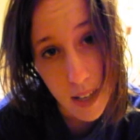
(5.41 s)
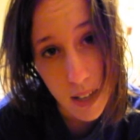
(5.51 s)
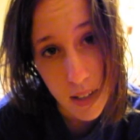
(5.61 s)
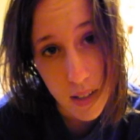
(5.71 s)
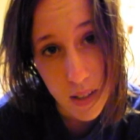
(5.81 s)

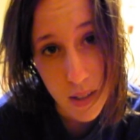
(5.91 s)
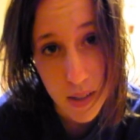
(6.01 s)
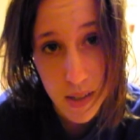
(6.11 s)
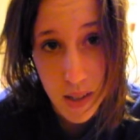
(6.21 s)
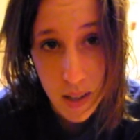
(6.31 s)
It
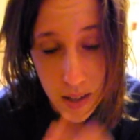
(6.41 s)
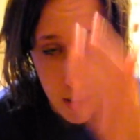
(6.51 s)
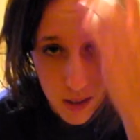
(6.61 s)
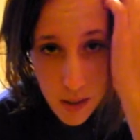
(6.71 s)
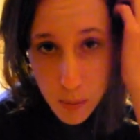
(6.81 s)
is
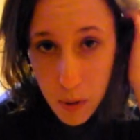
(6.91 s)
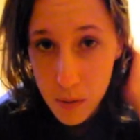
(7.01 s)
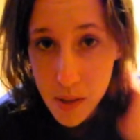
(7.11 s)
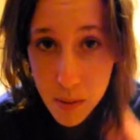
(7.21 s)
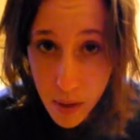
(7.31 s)

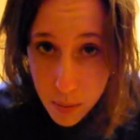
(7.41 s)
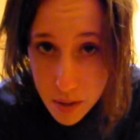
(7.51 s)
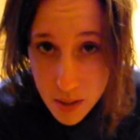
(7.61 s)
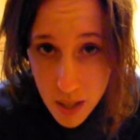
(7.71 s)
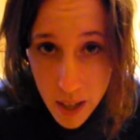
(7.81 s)
supposed to be able to
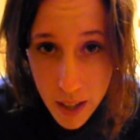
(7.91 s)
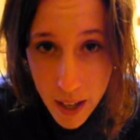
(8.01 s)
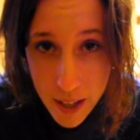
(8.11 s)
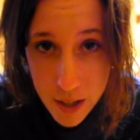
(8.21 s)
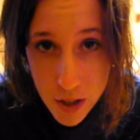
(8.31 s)
take
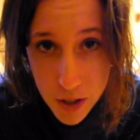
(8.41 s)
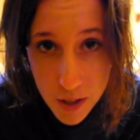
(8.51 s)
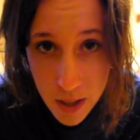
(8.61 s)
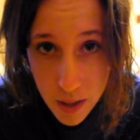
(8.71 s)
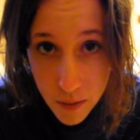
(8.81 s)

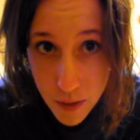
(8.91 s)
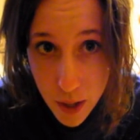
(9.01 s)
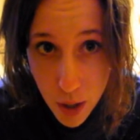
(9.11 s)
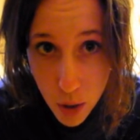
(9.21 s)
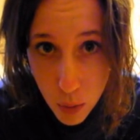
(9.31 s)
HD
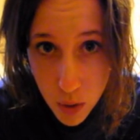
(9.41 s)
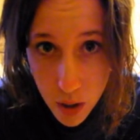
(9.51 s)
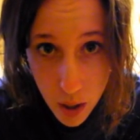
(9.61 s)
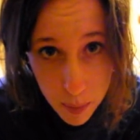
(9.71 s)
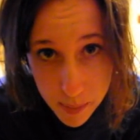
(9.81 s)
video
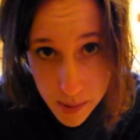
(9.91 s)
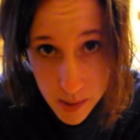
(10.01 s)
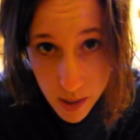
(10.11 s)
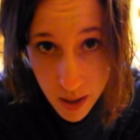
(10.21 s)
clips.